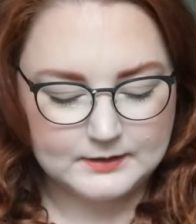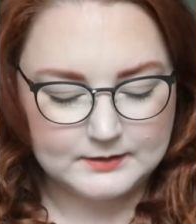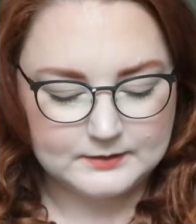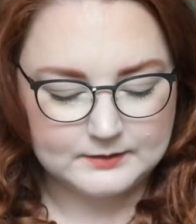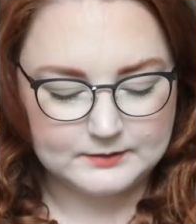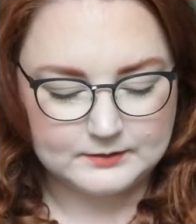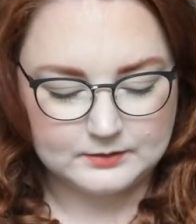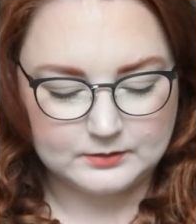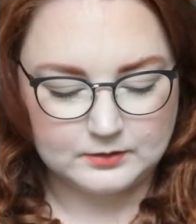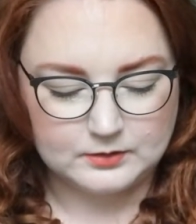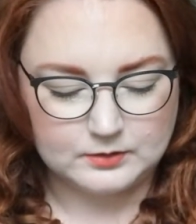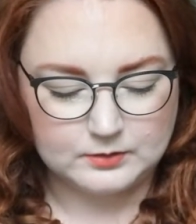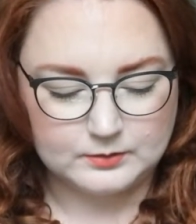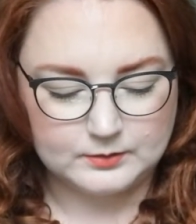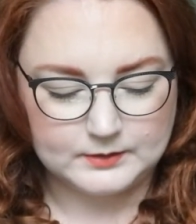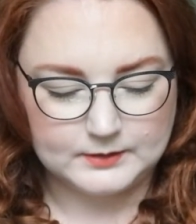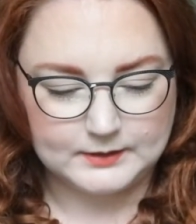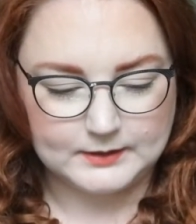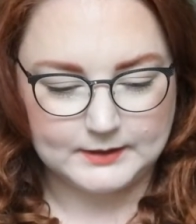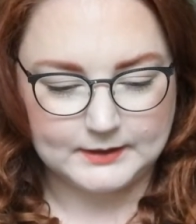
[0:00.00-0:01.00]

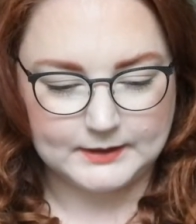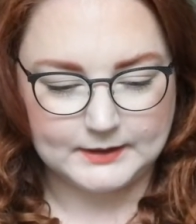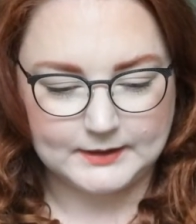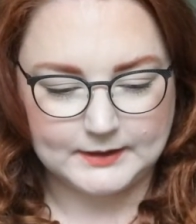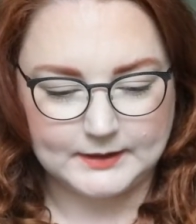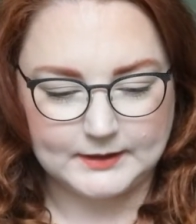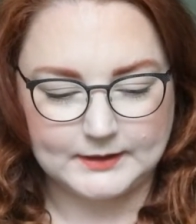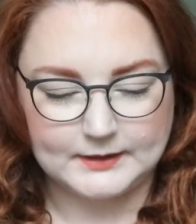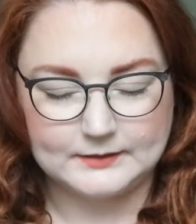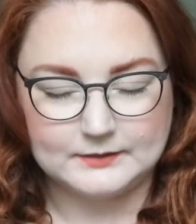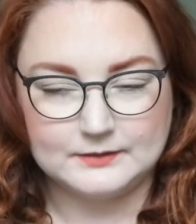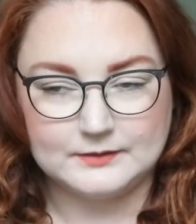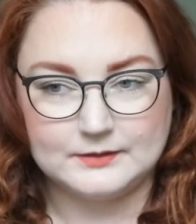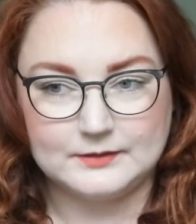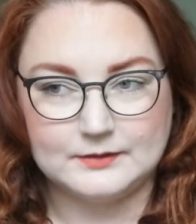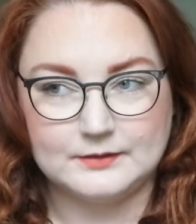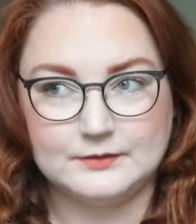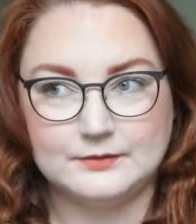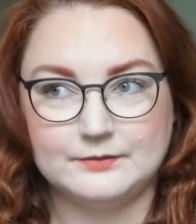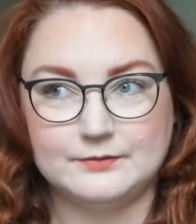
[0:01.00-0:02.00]
So I
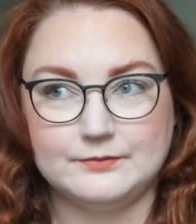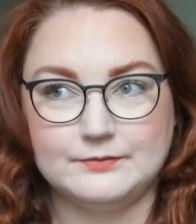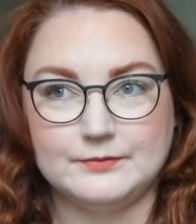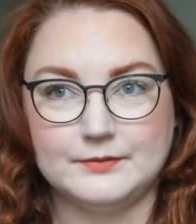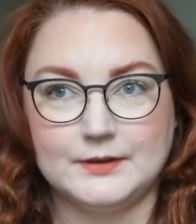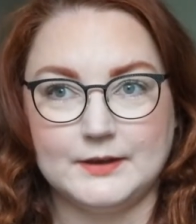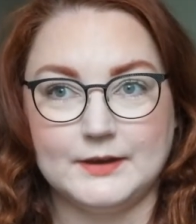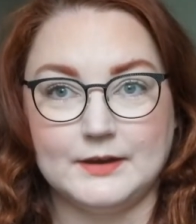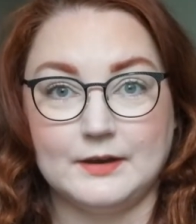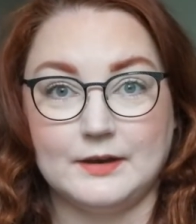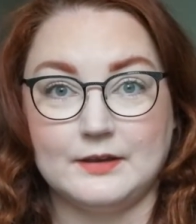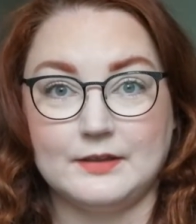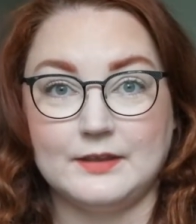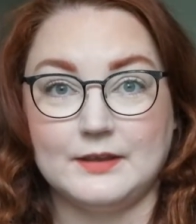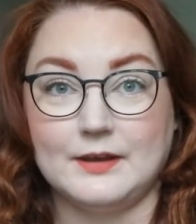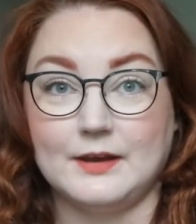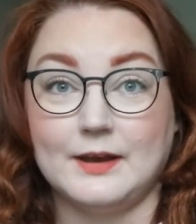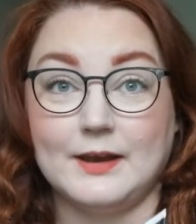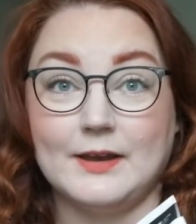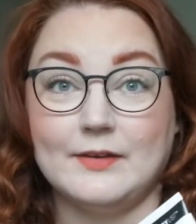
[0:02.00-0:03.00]
can't, I
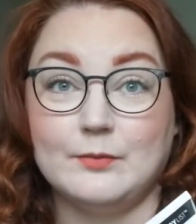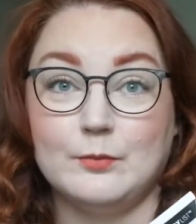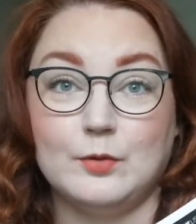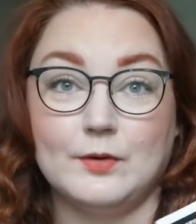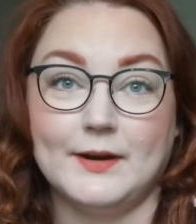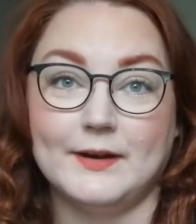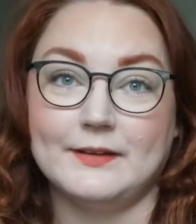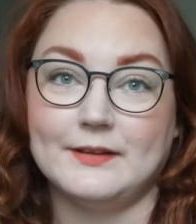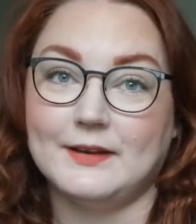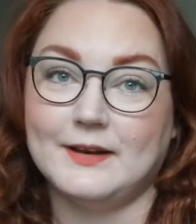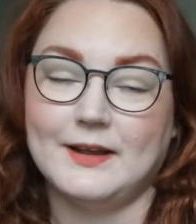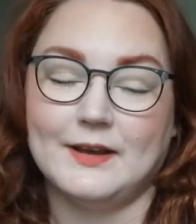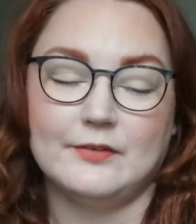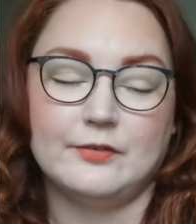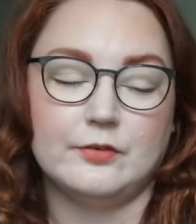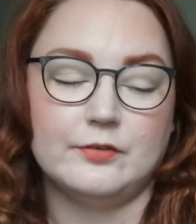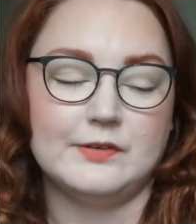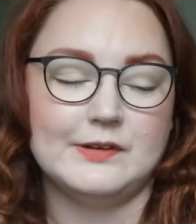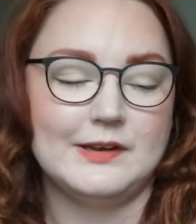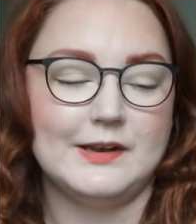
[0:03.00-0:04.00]
think I have more than
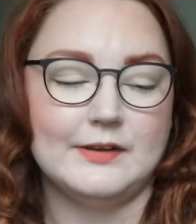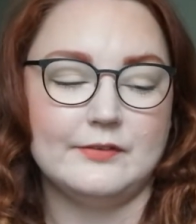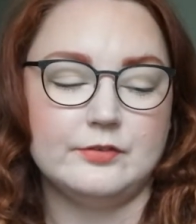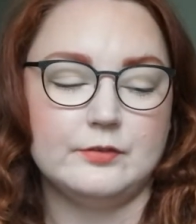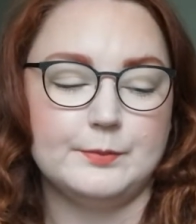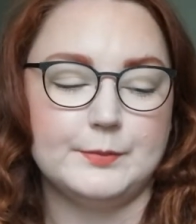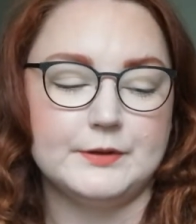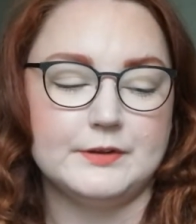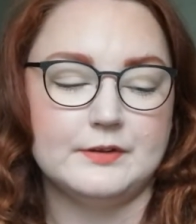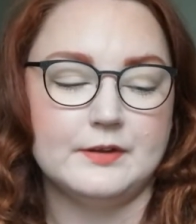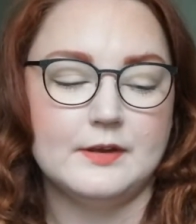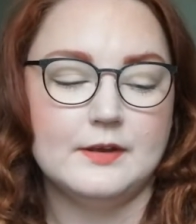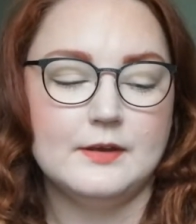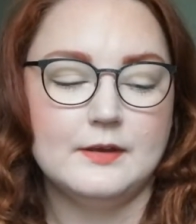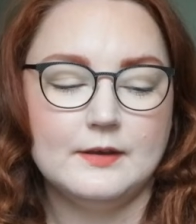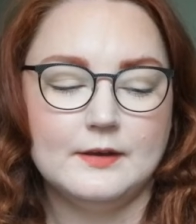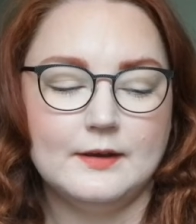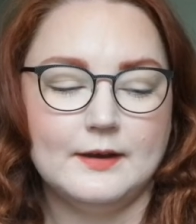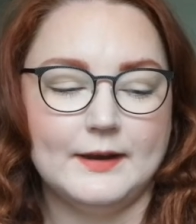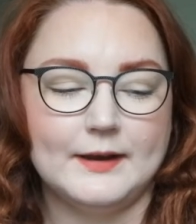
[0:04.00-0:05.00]
half of it left, but
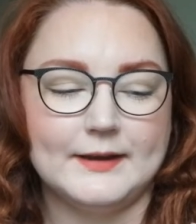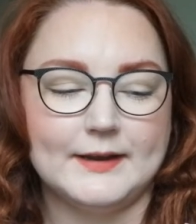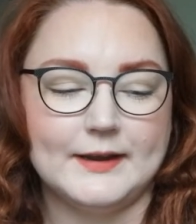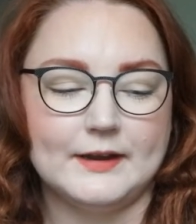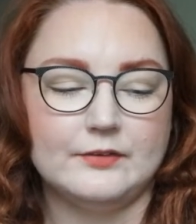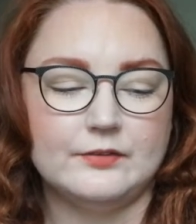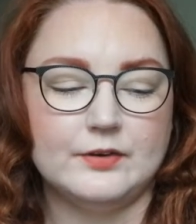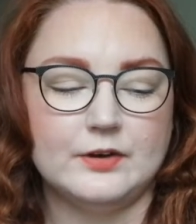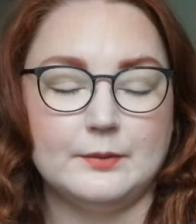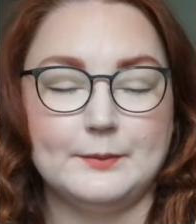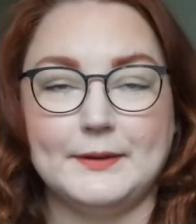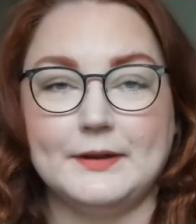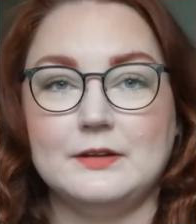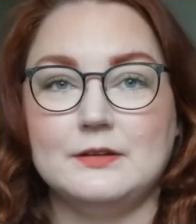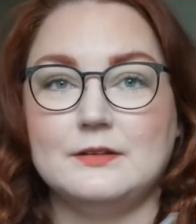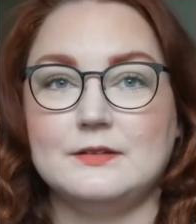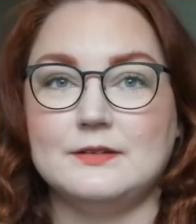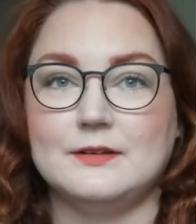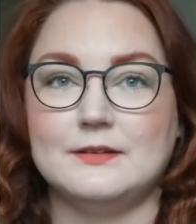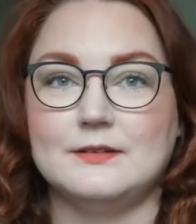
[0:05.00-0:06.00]
I can't
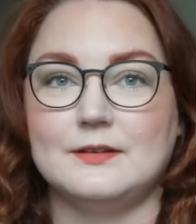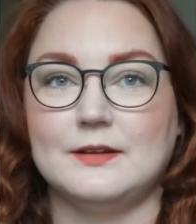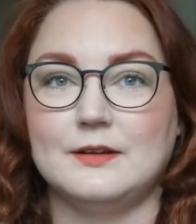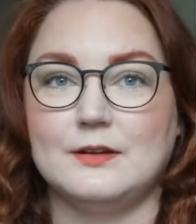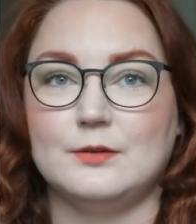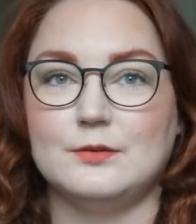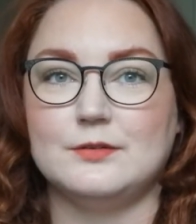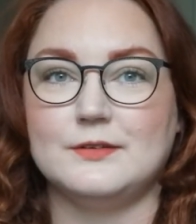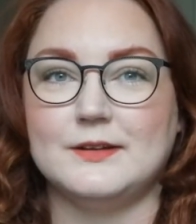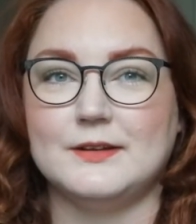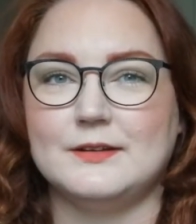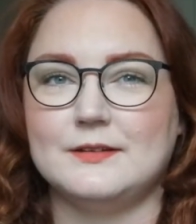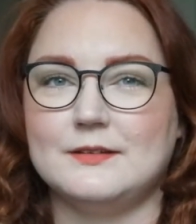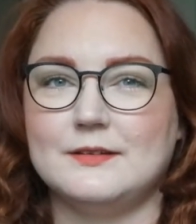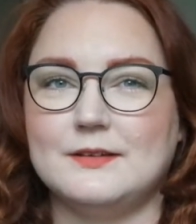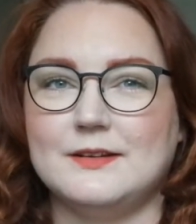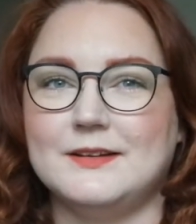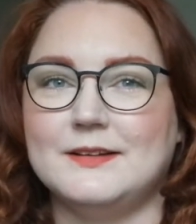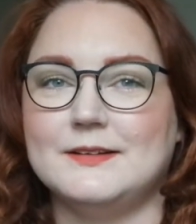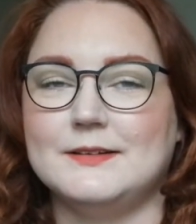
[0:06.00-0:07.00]
recommend since I used
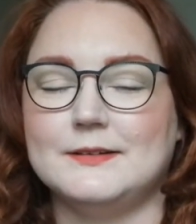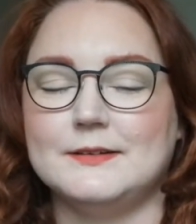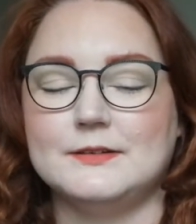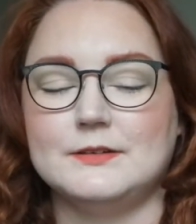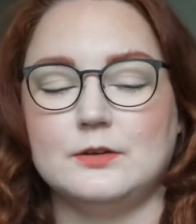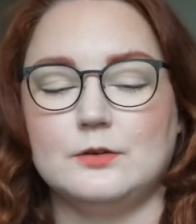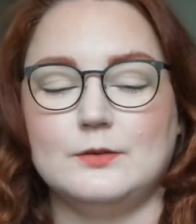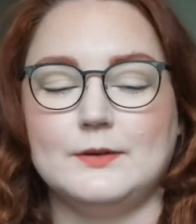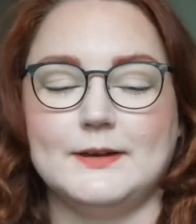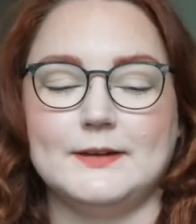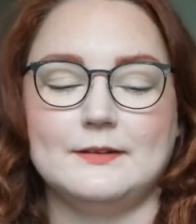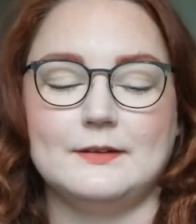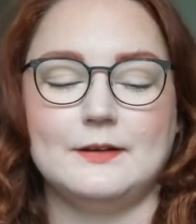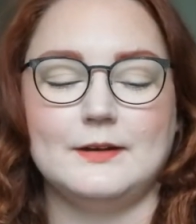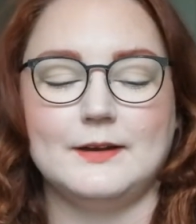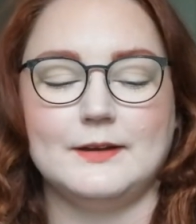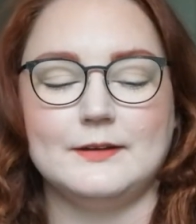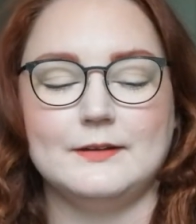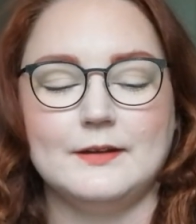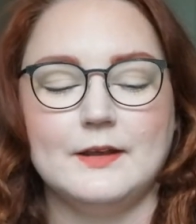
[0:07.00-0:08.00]
it so
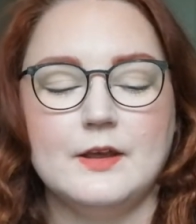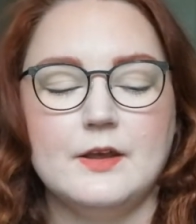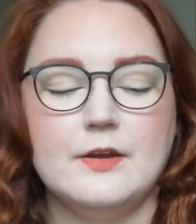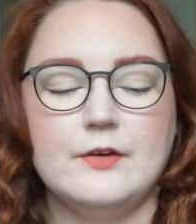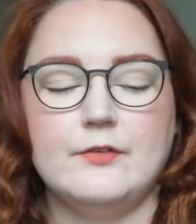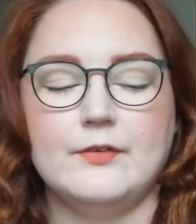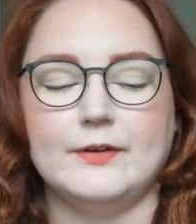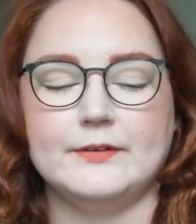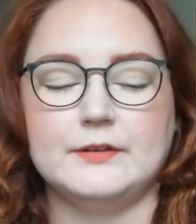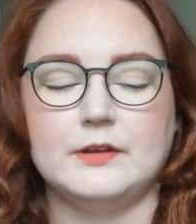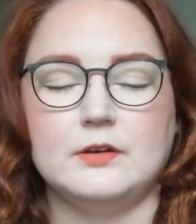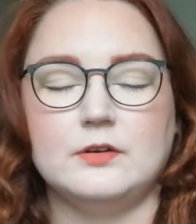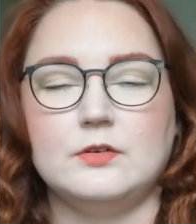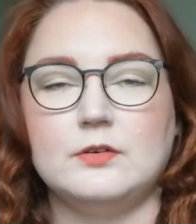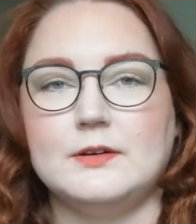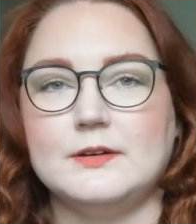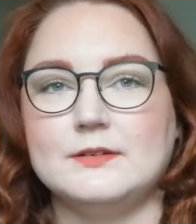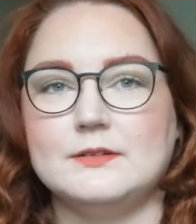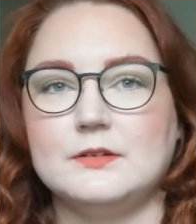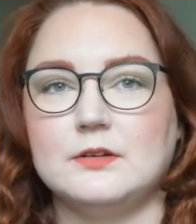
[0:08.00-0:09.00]
little, and
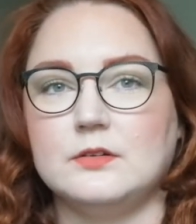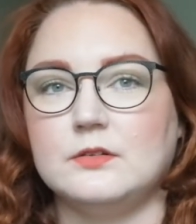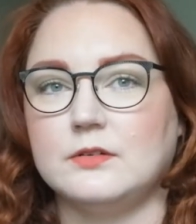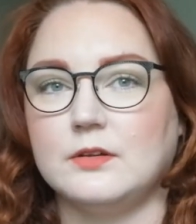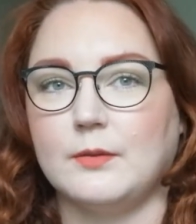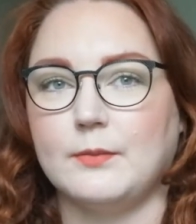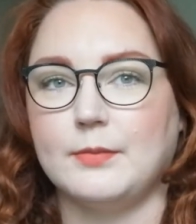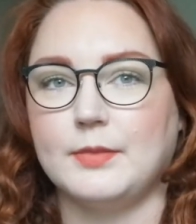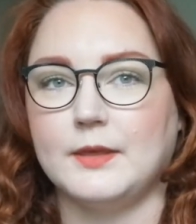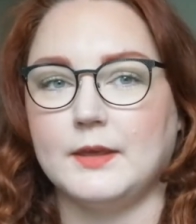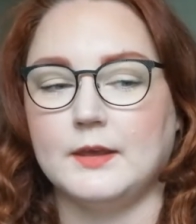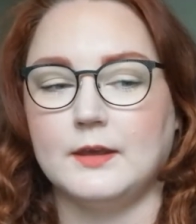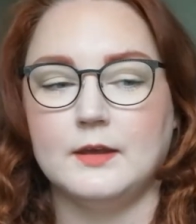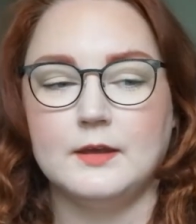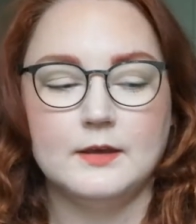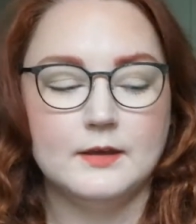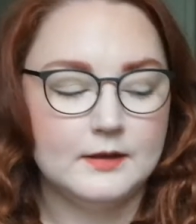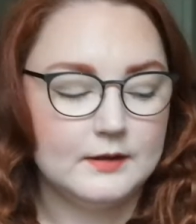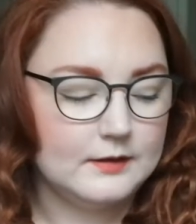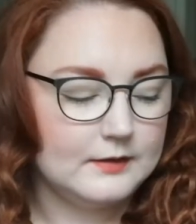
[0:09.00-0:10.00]
retinol is not something
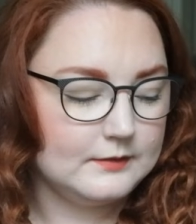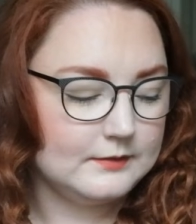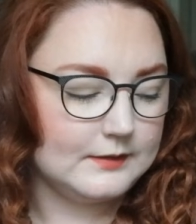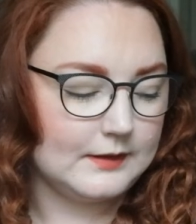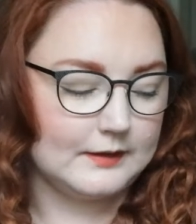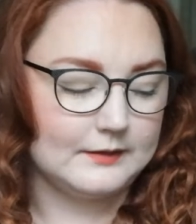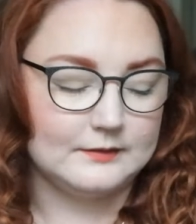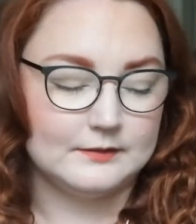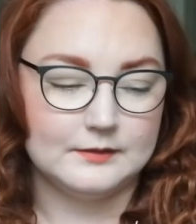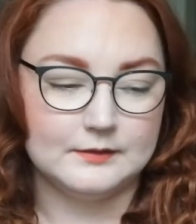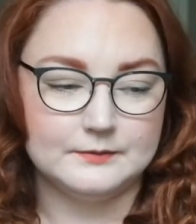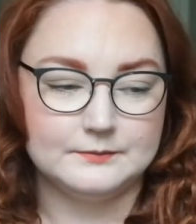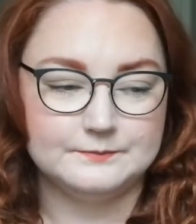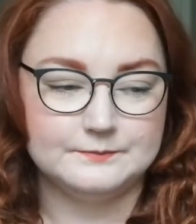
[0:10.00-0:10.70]
that